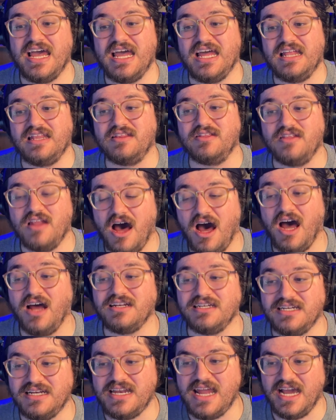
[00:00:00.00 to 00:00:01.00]
not
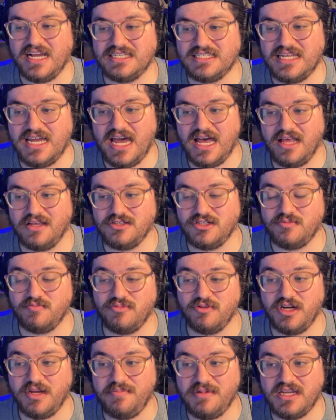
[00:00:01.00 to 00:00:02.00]
next to Alison
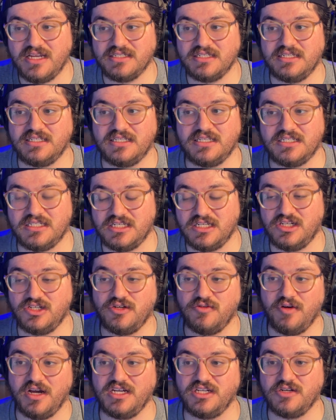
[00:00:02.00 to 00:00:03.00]
Brie, because it's the
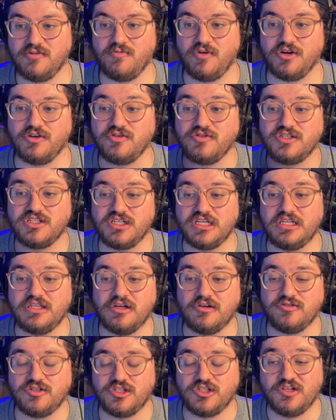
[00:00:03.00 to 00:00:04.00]
situation where you see
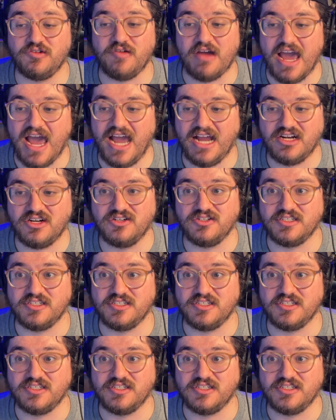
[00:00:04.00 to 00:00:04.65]
those two actors